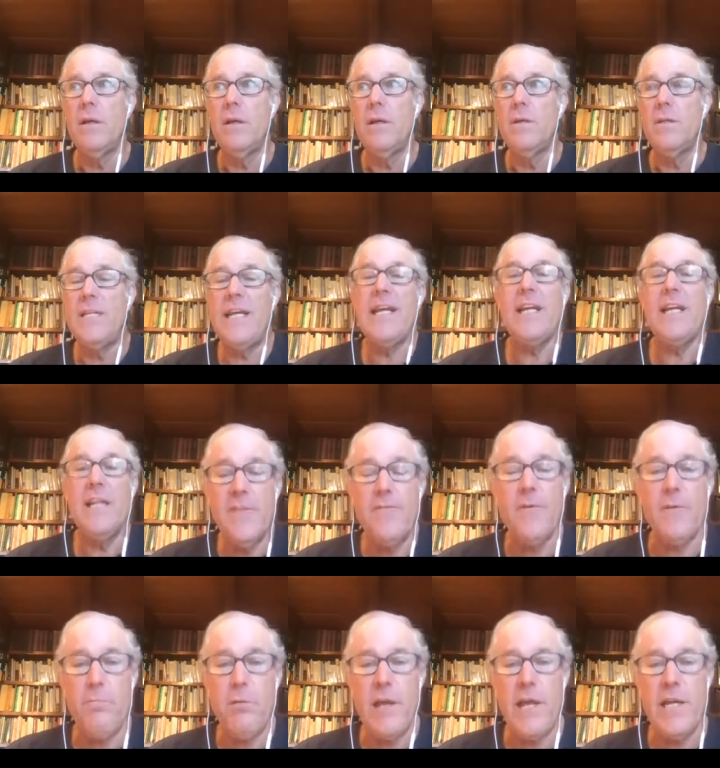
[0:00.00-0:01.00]
10 different
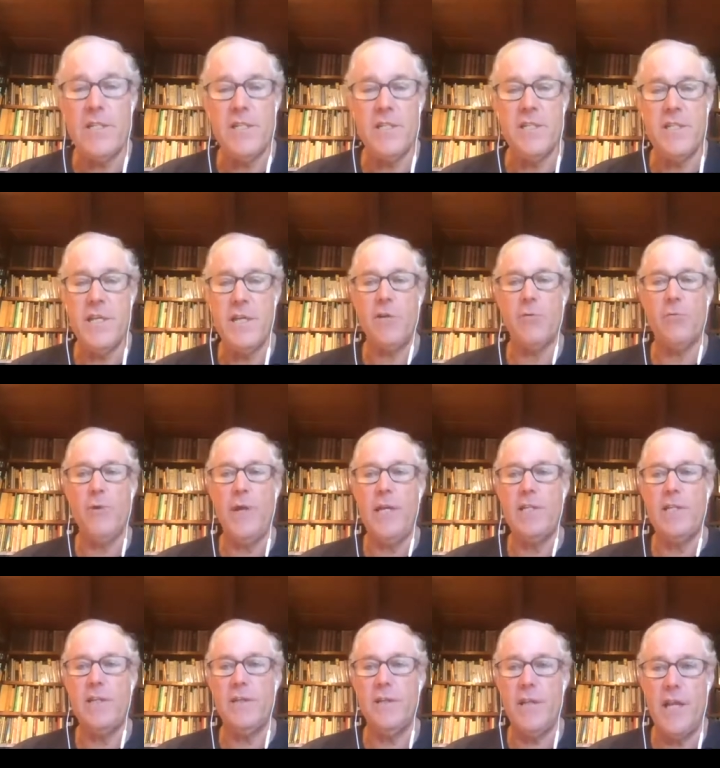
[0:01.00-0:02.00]
places in the
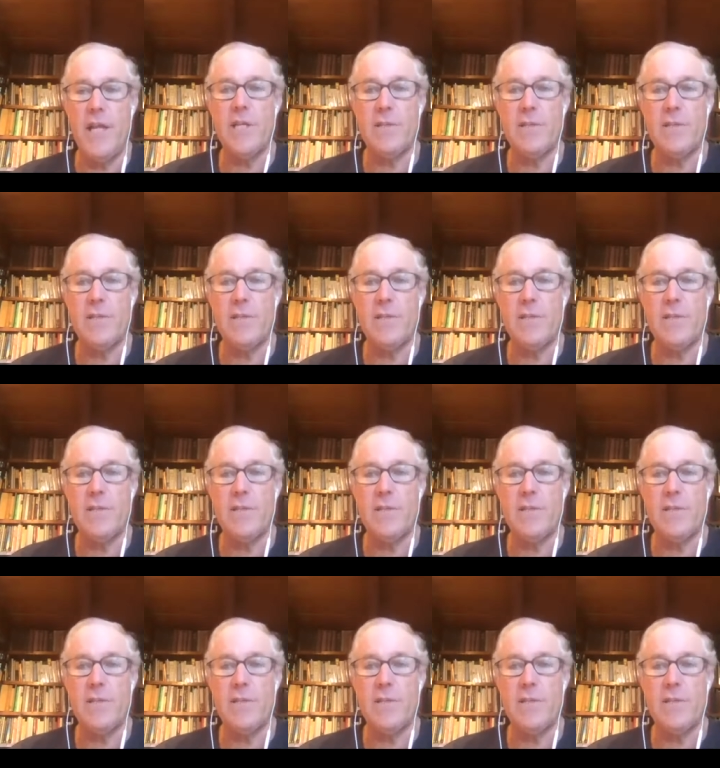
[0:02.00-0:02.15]
region that